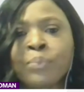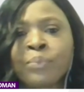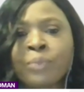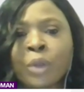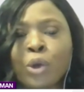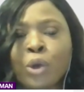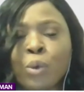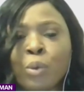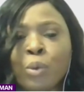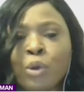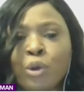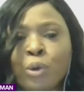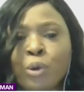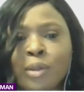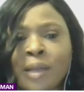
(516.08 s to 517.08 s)
you,
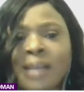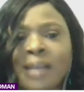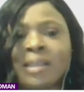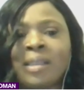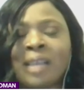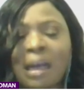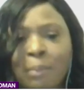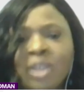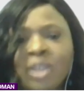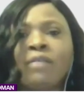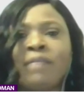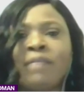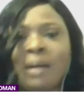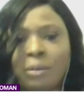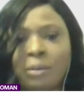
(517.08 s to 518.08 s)
you establish a
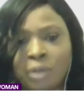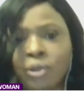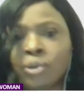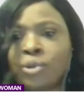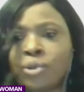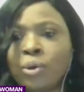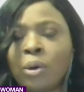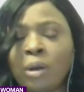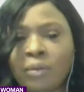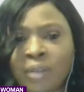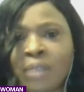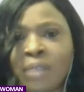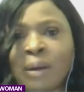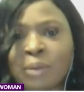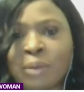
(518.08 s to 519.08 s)
foundation. So all of
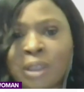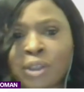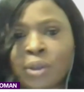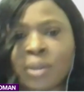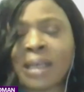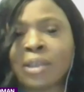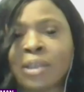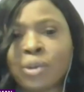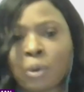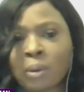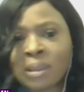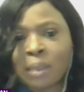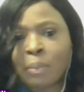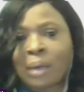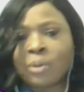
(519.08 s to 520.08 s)
these foundations I talked
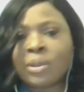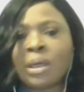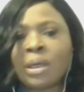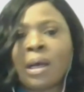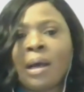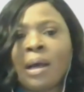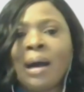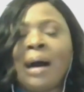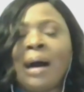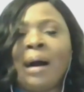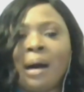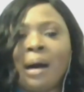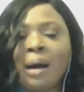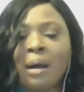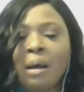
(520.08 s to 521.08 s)
about
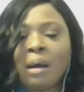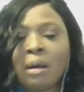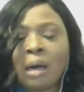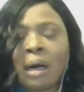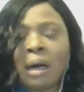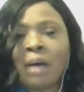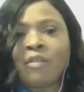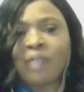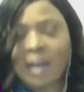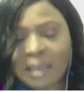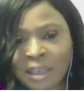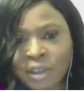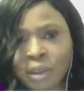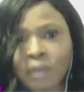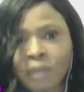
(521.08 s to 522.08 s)
are, are
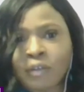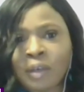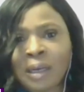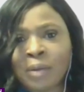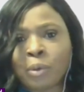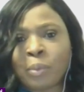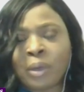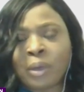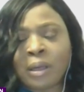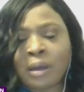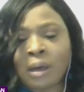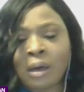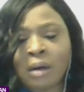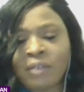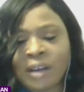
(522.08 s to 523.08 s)
financial philanthropic
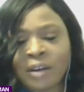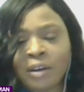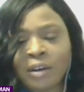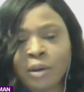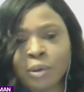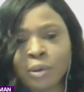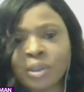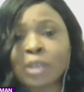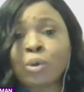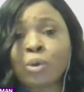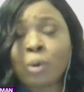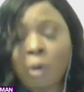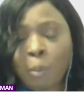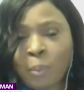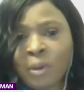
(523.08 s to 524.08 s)
uh, vehicles. There's
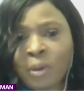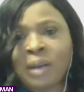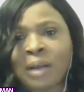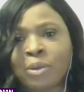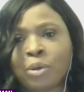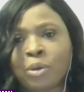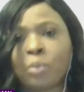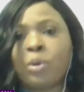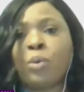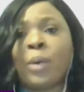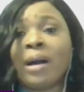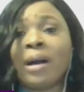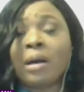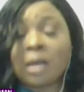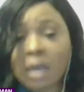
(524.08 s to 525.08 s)
corporate philanthropy
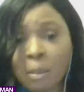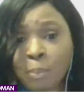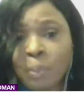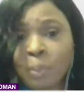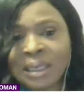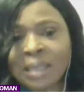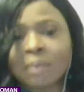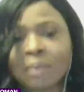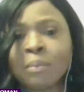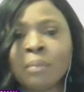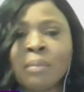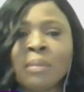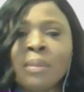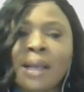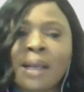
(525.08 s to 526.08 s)
where a company
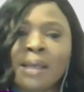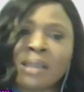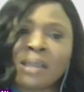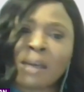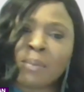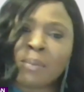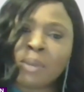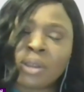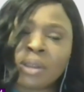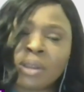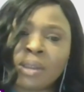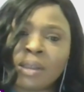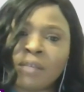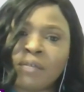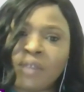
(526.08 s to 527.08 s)

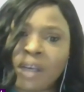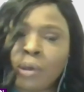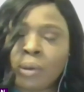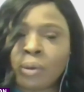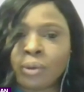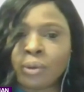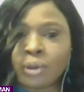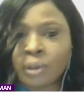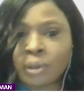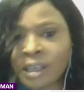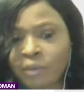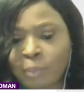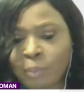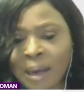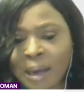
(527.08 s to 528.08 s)
establishes a vehicle to
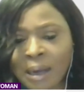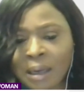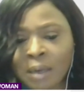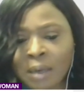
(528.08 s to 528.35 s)
give back.